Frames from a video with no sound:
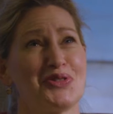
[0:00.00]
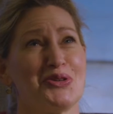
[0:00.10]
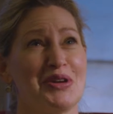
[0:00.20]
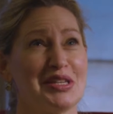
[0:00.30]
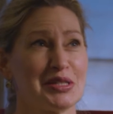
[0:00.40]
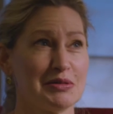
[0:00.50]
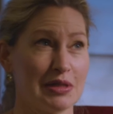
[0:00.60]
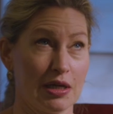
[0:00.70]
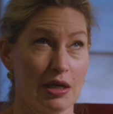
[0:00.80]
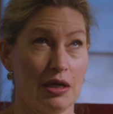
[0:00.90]
few weeks I was
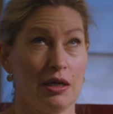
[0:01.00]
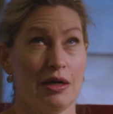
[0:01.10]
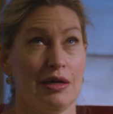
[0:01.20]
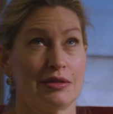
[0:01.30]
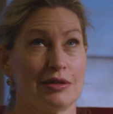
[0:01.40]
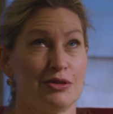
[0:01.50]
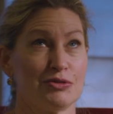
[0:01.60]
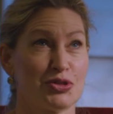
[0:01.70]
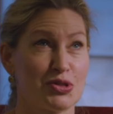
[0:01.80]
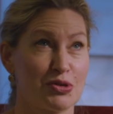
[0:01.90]
like, oh,
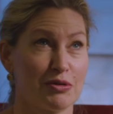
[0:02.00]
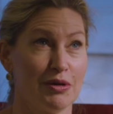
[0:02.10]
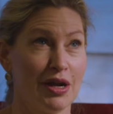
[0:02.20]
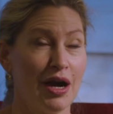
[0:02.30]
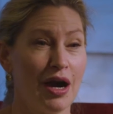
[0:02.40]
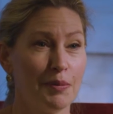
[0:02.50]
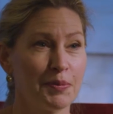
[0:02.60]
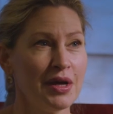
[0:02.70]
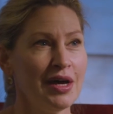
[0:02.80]
don't screw it up.